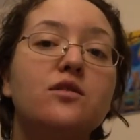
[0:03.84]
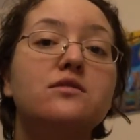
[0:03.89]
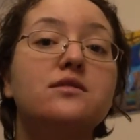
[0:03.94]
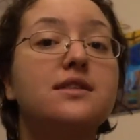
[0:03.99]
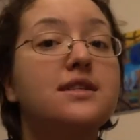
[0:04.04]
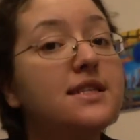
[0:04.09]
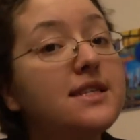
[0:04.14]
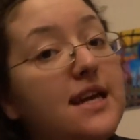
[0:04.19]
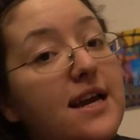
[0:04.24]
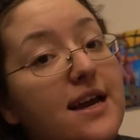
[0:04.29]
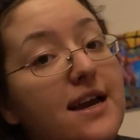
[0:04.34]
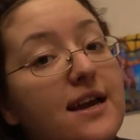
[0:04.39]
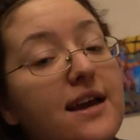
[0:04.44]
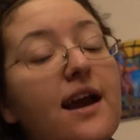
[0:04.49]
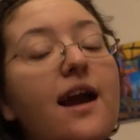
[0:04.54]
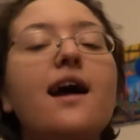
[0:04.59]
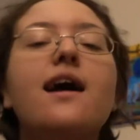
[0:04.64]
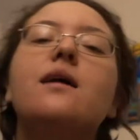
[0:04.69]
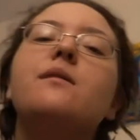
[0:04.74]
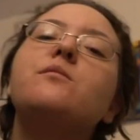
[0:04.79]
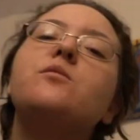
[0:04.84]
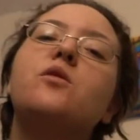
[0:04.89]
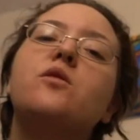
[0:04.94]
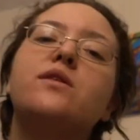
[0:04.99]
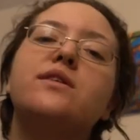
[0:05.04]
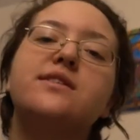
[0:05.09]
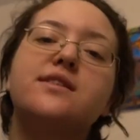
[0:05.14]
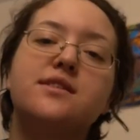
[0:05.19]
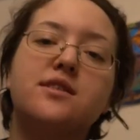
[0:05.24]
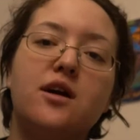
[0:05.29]
today I'm
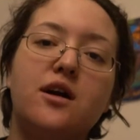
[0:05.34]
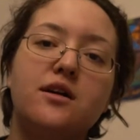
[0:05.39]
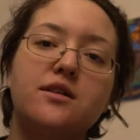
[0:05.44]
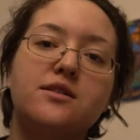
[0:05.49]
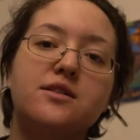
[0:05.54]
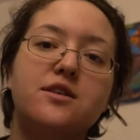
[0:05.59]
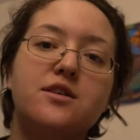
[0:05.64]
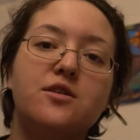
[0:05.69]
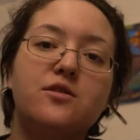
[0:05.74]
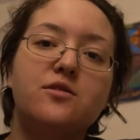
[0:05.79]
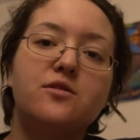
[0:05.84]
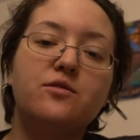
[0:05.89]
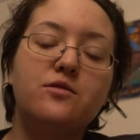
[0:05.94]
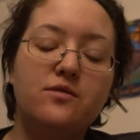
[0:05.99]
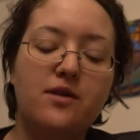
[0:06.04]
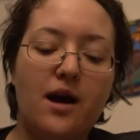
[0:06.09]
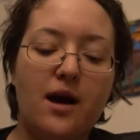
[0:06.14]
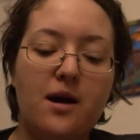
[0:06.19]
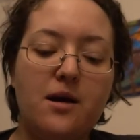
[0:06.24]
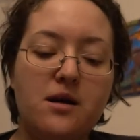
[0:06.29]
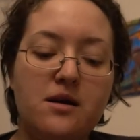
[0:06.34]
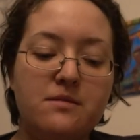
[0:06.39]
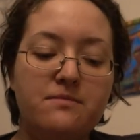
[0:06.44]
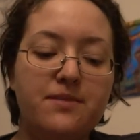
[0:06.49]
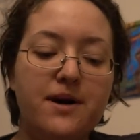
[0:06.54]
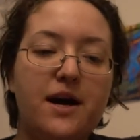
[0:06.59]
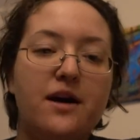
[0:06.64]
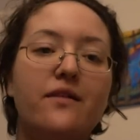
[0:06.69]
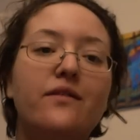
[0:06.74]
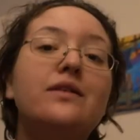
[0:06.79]
going to talk to you
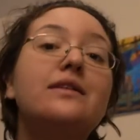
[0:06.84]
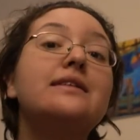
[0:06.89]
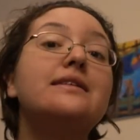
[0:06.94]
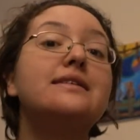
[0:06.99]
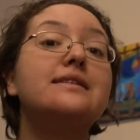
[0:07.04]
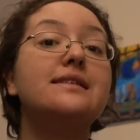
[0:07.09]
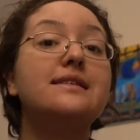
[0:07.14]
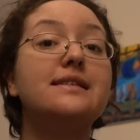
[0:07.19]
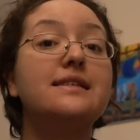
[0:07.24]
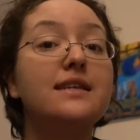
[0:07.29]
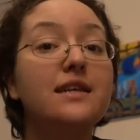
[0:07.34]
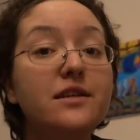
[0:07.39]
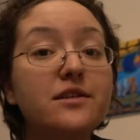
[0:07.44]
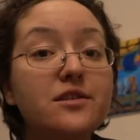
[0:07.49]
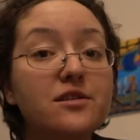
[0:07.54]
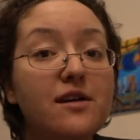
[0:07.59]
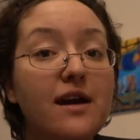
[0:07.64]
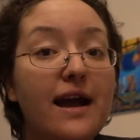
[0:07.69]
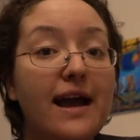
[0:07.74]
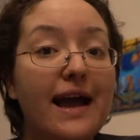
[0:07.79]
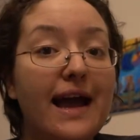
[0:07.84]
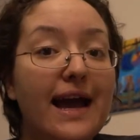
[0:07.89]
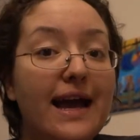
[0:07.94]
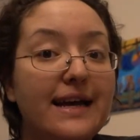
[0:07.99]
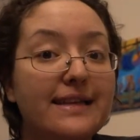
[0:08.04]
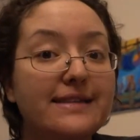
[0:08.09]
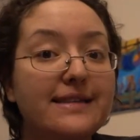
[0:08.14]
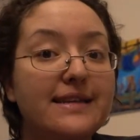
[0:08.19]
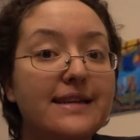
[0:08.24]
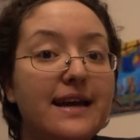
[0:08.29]
about a seizure I
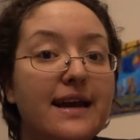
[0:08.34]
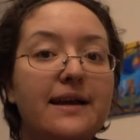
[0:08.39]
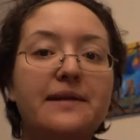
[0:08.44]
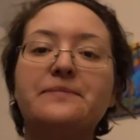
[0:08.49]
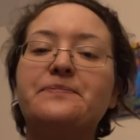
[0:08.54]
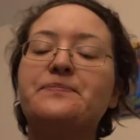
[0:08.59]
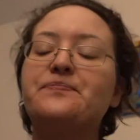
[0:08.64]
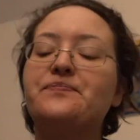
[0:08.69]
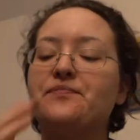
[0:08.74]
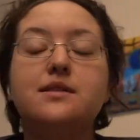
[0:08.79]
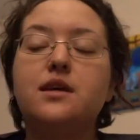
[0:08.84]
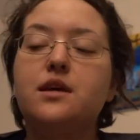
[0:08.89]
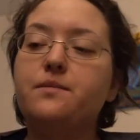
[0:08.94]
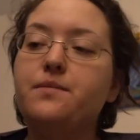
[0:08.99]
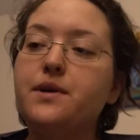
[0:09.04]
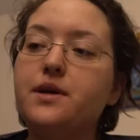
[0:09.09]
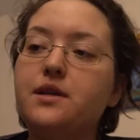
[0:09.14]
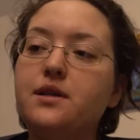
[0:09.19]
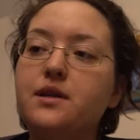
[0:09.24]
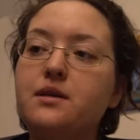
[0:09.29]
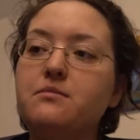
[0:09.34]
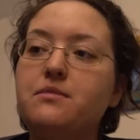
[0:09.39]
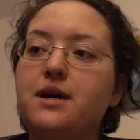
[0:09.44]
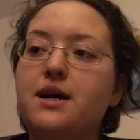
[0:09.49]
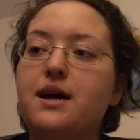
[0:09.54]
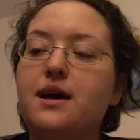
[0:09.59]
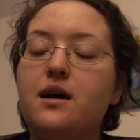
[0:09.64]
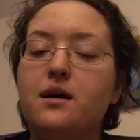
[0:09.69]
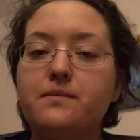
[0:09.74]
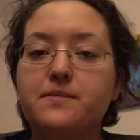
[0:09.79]
had today. Typically my
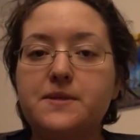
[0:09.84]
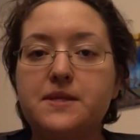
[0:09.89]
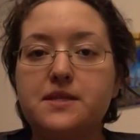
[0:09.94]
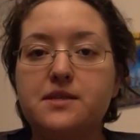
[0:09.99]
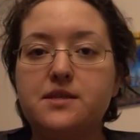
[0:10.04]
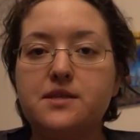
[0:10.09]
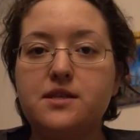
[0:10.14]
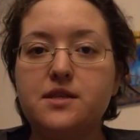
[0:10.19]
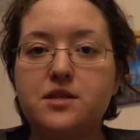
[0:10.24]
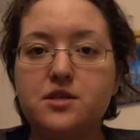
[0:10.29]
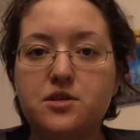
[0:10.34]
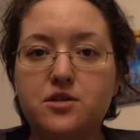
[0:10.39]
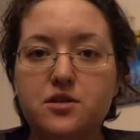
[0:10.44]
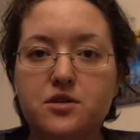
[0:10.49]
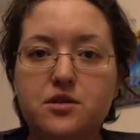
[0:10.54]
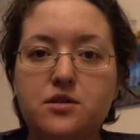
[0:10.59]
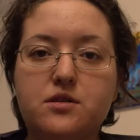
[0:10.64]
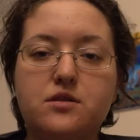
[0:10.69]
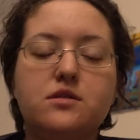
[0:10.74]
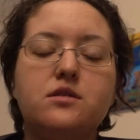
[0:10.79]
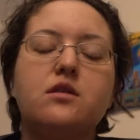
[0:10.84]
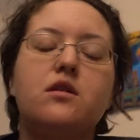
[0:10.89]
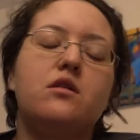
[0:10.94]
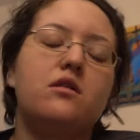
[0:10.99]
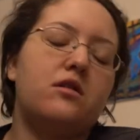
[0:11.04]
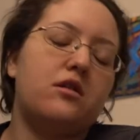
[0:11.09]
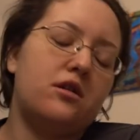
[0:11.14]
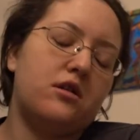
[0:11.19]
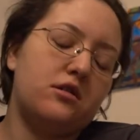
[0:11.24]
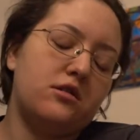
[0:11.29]
absence seizures
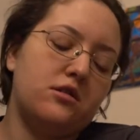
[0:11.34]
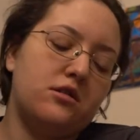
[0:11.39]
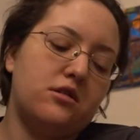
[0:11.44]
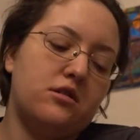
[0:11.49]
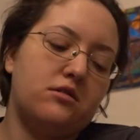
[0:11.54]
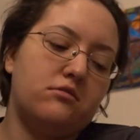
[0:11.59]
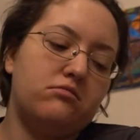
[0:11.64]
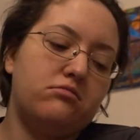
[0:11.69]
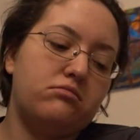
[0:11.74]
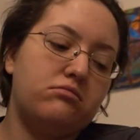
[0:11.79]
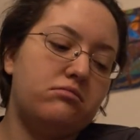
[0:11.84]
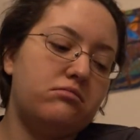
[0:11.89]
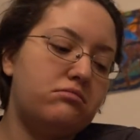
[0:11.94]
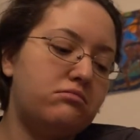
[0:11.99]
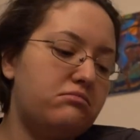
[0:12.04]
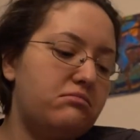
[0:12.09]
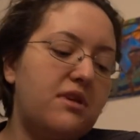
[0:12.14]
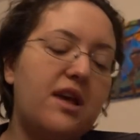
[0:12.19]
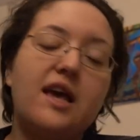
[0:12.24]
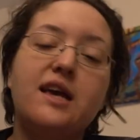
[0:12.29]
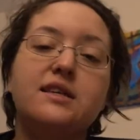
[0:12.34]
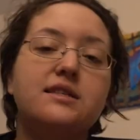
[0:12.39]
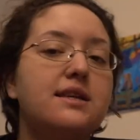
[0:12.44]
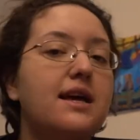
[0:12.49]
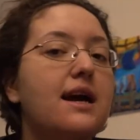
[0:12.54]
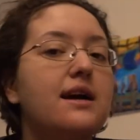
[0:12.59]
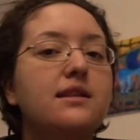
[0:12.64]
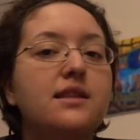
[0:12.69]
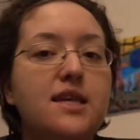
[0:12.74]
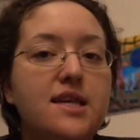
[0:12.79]
are
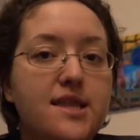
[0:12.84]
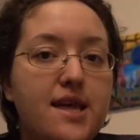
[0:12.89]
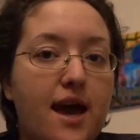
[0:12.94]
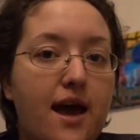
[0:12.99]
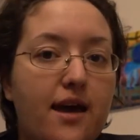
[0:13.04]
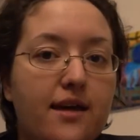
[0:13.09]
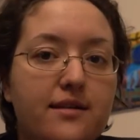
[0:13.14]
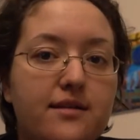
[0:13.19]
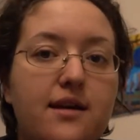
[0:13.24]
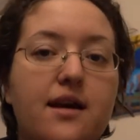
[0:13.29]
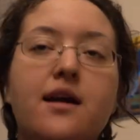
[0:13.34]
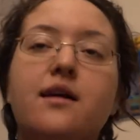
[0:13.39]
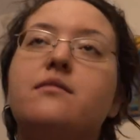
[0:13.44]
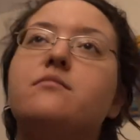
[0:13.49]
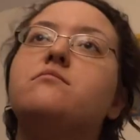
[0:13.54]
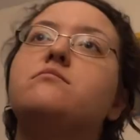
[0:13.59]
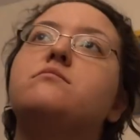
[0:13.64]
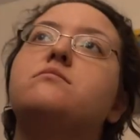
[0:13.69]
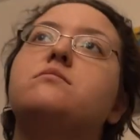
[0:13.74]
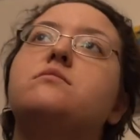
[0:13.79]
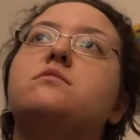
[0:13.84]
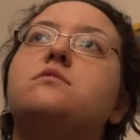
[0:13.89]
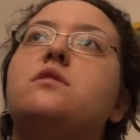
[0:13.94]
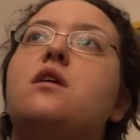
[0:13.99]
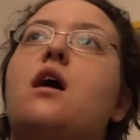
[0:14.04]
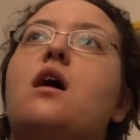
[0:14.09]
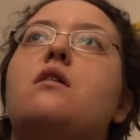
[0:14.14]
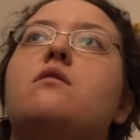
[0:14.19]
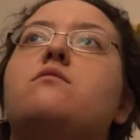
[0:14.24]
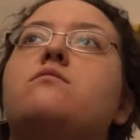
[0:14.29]
exactly that. I'm
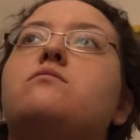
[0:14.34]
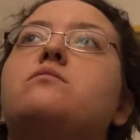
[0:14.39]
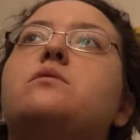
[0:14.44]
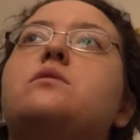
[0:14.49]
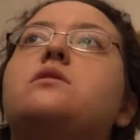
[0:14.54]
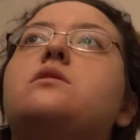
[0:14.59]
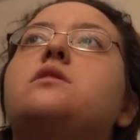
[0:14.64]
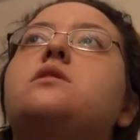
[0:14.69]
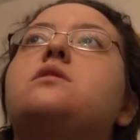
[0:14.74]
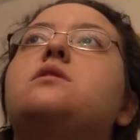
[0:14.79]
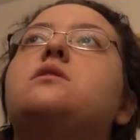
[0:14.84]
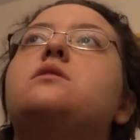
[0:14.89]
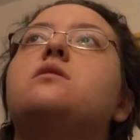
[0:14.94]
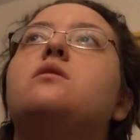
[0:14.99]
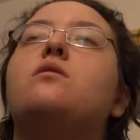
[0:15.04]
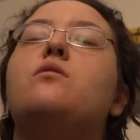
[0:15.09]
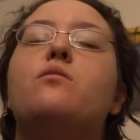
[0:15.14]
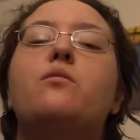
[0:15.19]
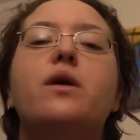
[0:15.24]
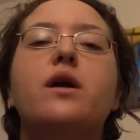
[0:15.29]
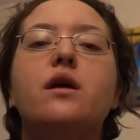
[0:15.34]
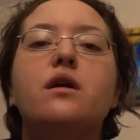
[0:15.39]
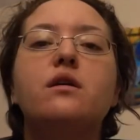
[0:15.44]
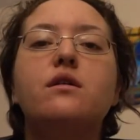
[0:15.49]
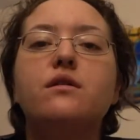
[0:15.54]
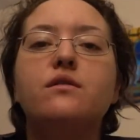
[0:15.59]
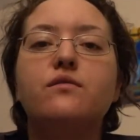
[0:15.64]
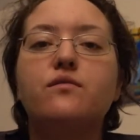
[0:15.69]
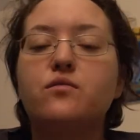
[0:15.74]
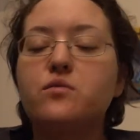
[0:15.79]
not really
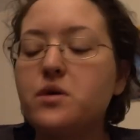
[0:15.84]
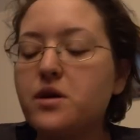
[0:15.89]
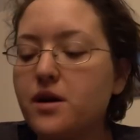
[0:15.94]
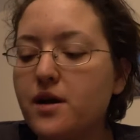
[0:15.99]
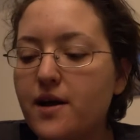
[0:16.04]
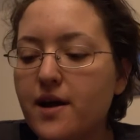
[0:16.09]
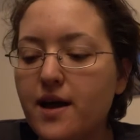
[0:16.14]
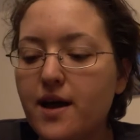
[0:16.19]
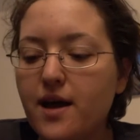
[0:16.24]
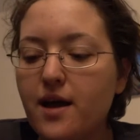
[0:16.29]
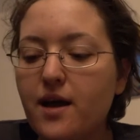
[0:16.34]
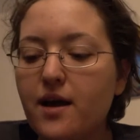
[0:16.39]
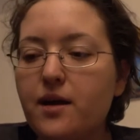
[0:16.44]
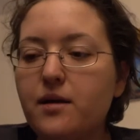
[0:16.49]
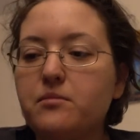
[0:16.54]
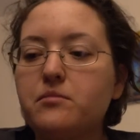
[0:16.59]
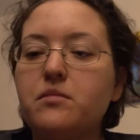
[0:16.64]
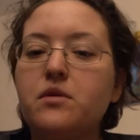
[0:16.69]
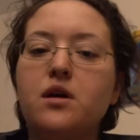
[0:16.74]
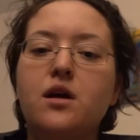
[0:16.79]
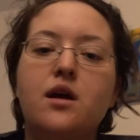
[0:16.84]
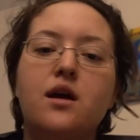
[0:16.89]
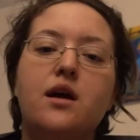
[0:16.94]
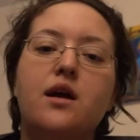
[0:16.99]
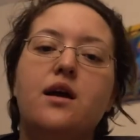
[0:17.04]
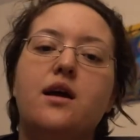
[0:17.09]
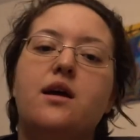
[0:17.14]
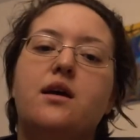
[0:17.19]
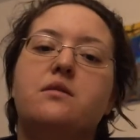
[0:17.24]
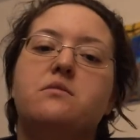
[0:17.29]
aware of where I am.
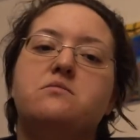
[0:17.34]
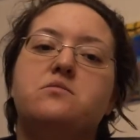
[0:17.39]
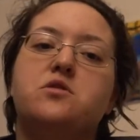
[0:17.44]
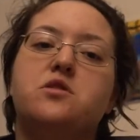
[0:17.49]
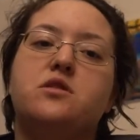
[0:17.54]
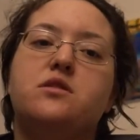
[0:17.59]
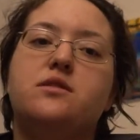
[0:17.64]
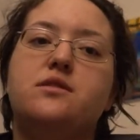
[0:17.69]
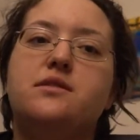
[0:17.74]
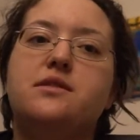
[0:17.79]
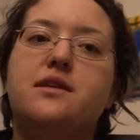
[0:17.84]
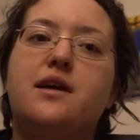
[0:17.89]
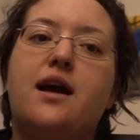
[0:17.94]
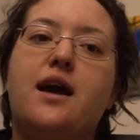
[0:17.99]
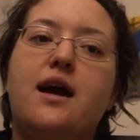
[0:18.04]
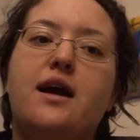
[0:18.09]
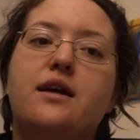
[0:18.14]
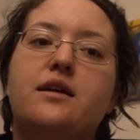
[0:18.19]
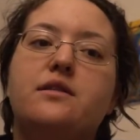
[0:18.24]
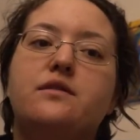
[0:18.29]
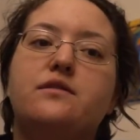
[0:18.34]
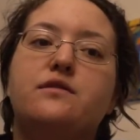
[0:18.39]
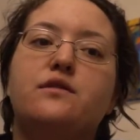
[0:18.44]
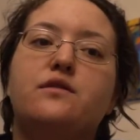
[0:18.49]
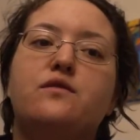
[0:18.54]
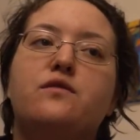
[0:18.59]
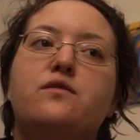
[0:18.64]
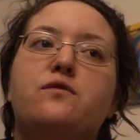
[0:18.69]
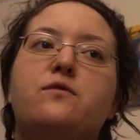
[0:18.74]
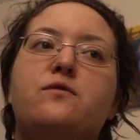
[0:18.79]
I'm just kind
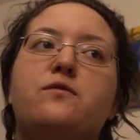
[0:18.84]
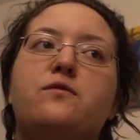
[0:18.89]
of